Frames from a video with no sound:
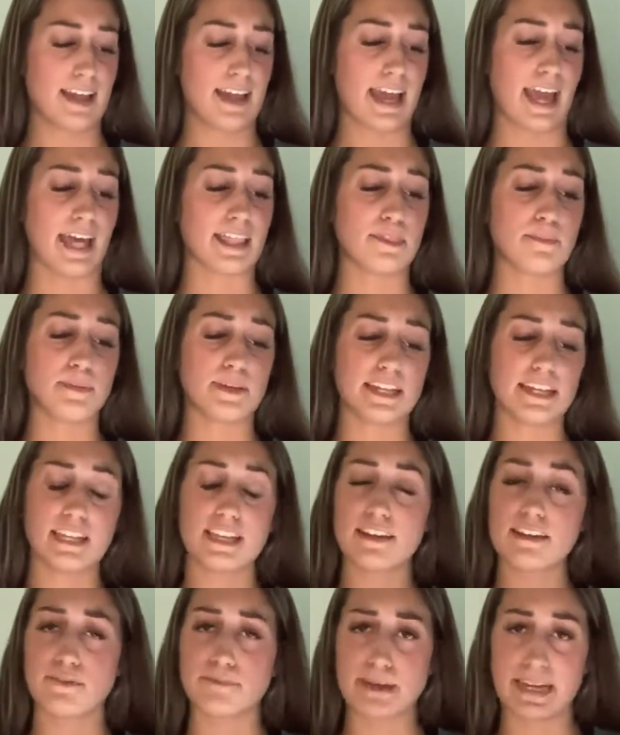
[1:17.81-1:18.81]
At the
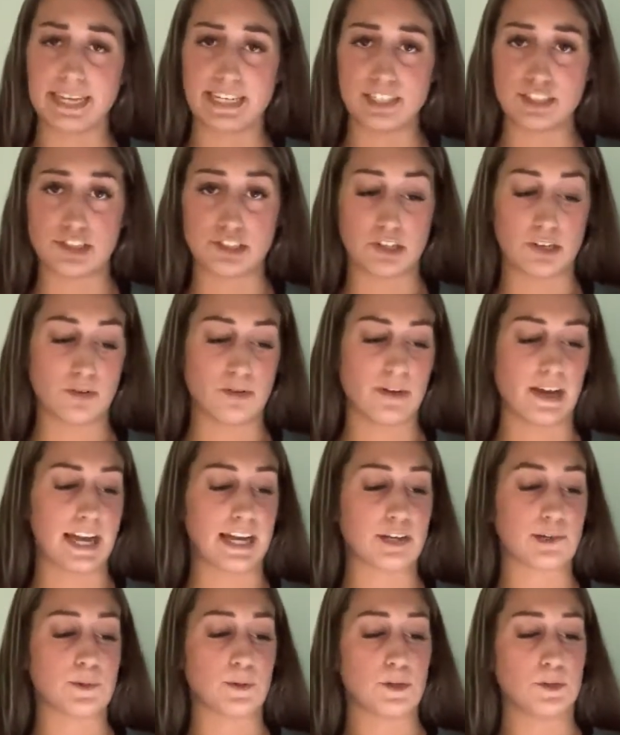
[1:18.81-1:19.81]
beginning of my intro,
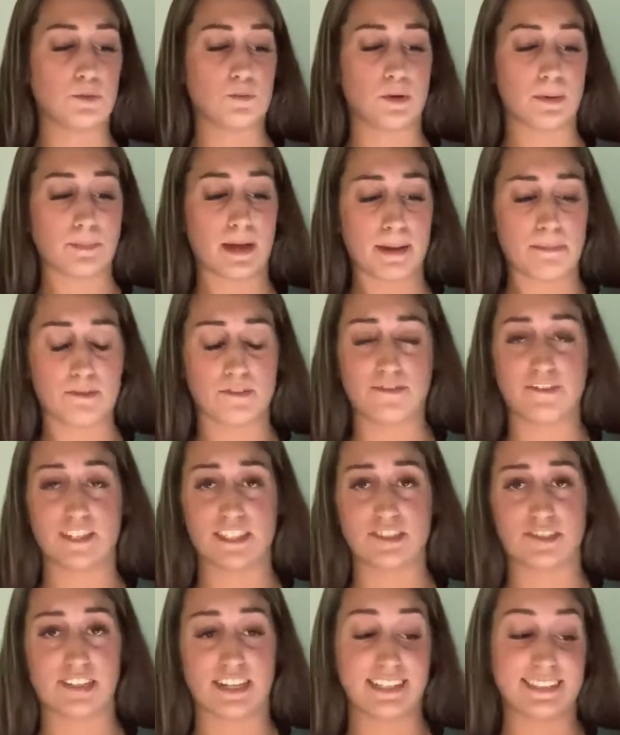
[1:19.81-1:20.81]
I quoted what my
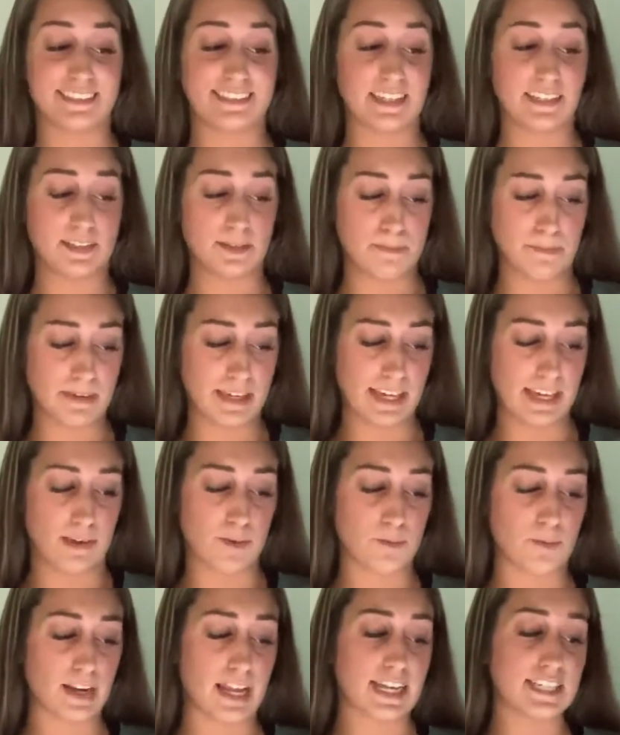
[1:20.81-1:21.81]
professor had said to me
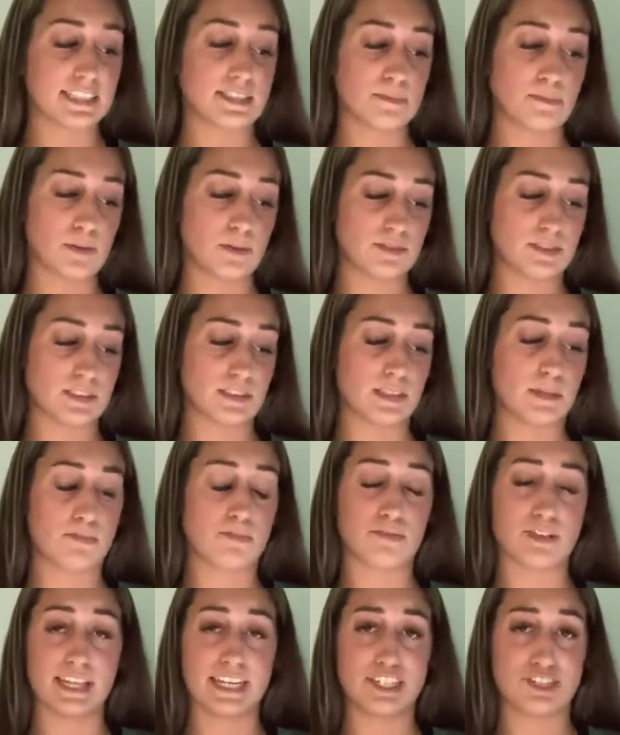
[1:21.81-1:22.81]
when I supposedly
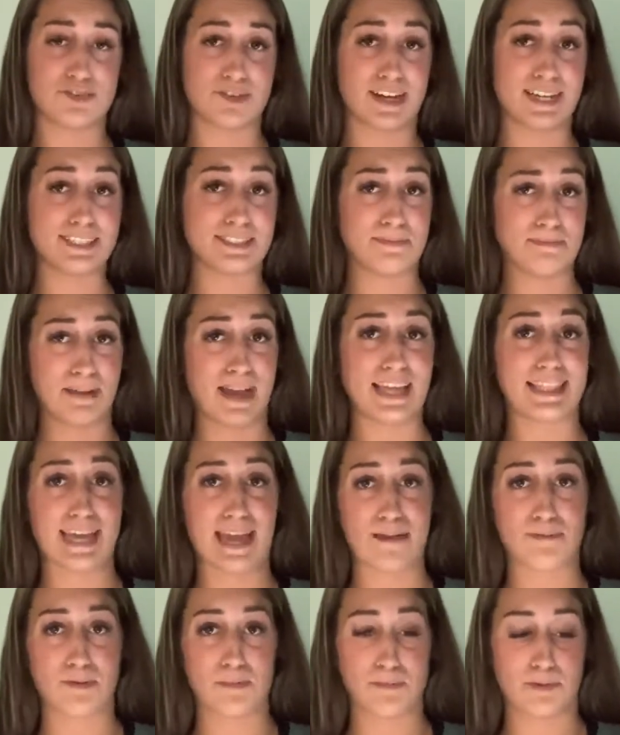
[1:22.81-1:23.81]
plagiarized my
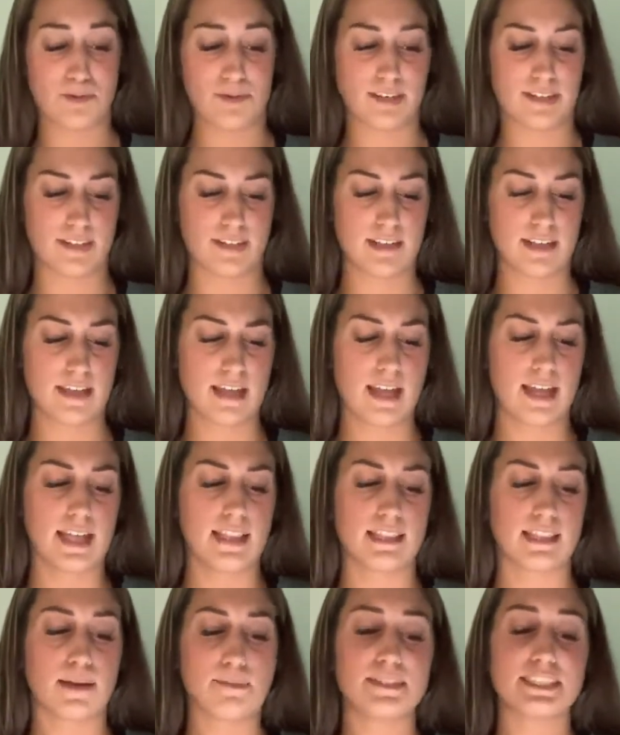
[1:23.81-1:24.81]
lab report.
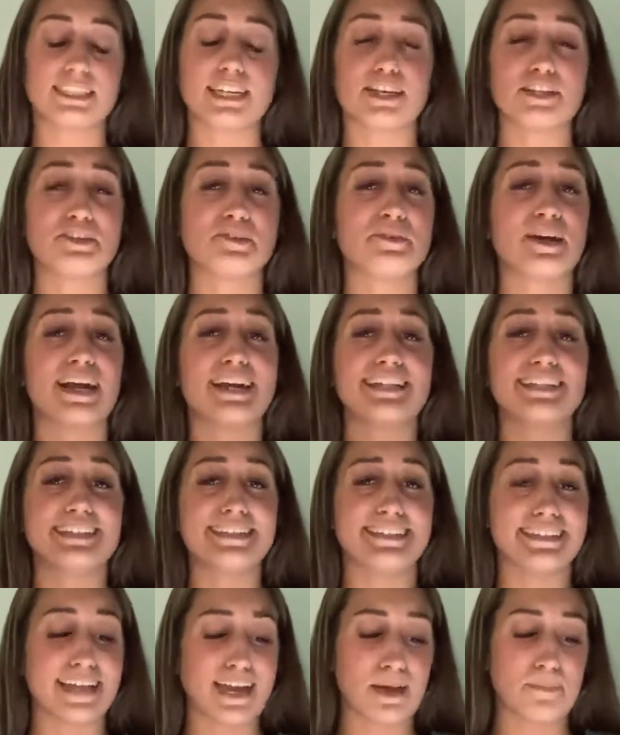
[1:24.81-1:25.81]
Let me tell you, I
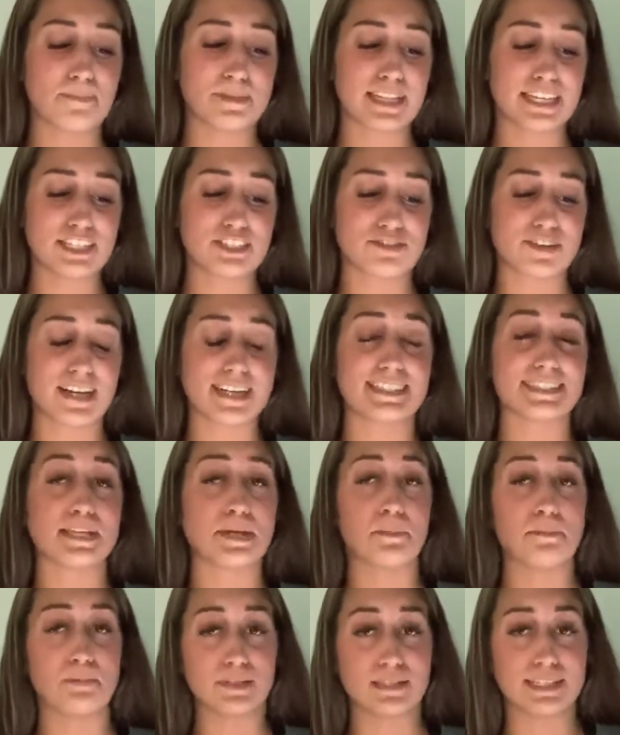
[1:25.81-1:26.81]
did not plagiarize,
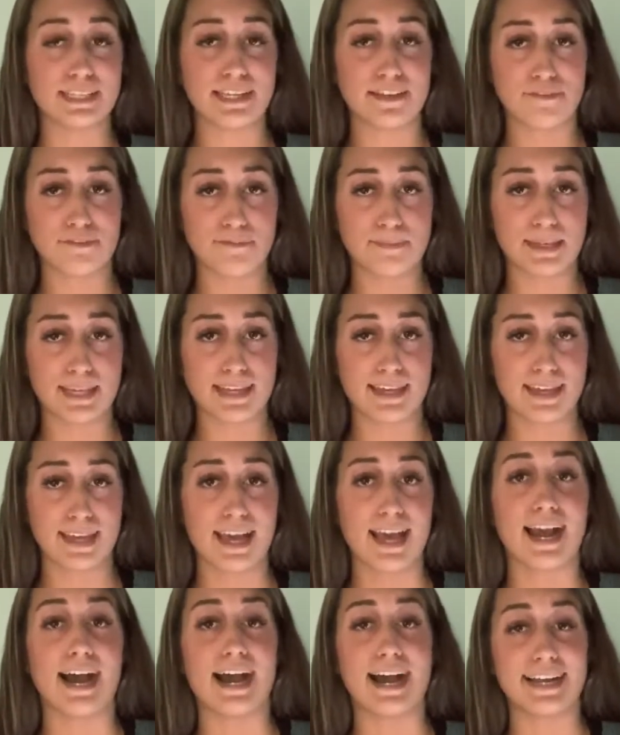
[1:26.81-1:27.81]
and believe me,
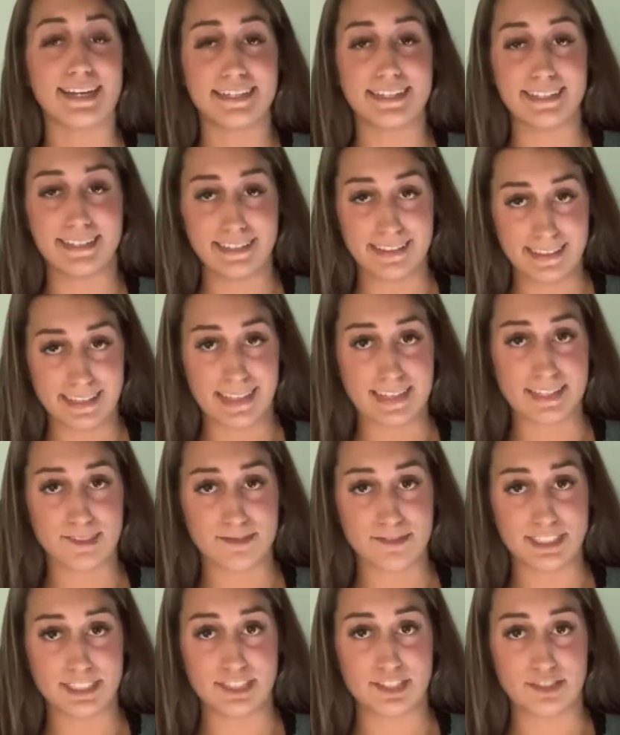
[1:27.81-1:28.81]
I did a lot
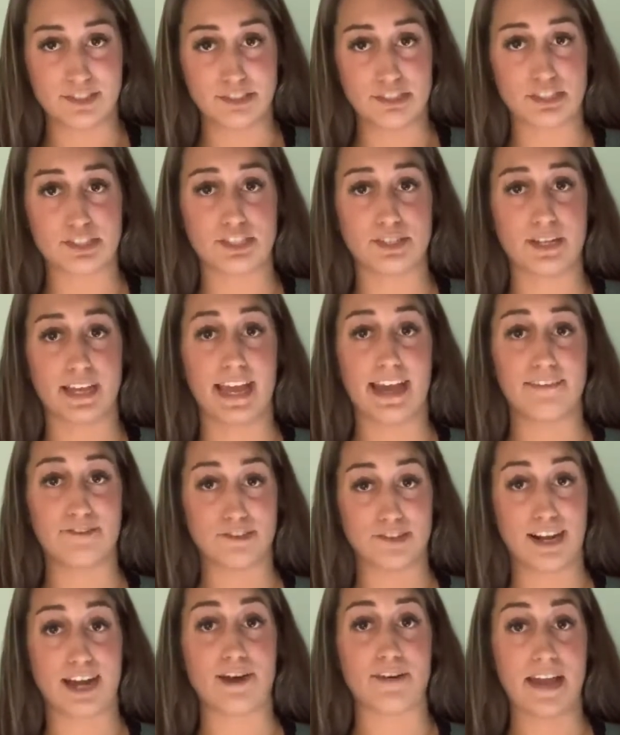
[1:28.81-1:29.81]
of research
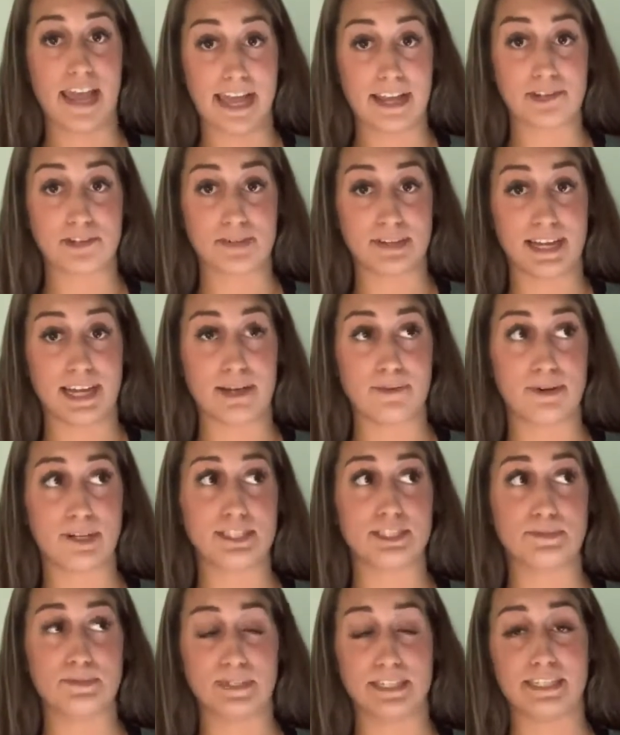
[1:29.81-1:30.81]
after how angry I
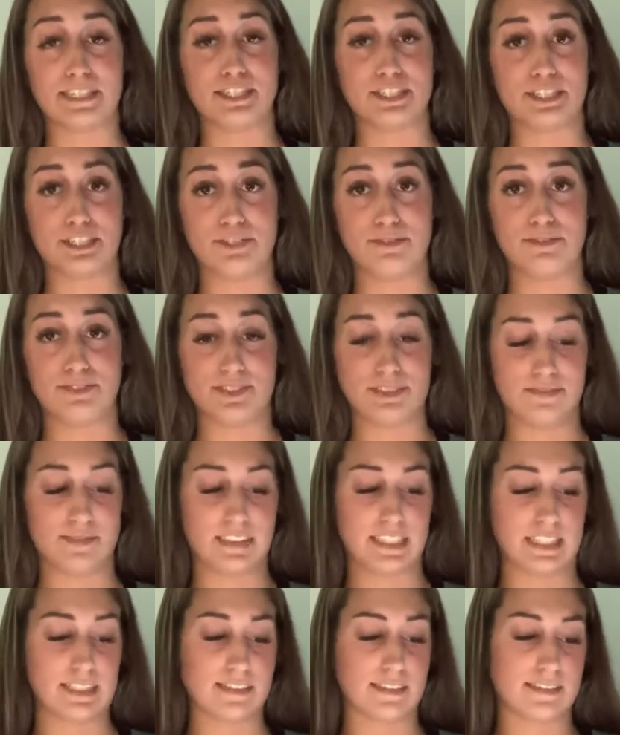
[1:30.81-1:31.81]
was being accused of
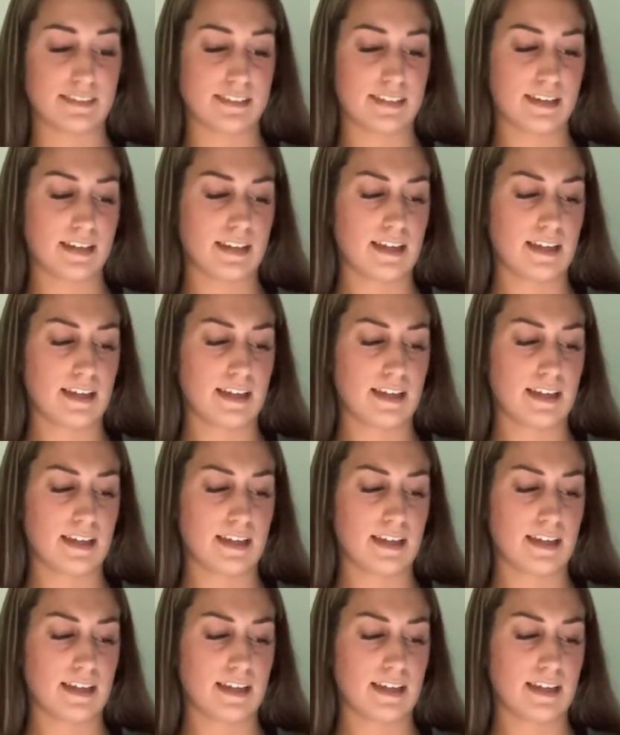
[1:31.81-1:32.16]
this.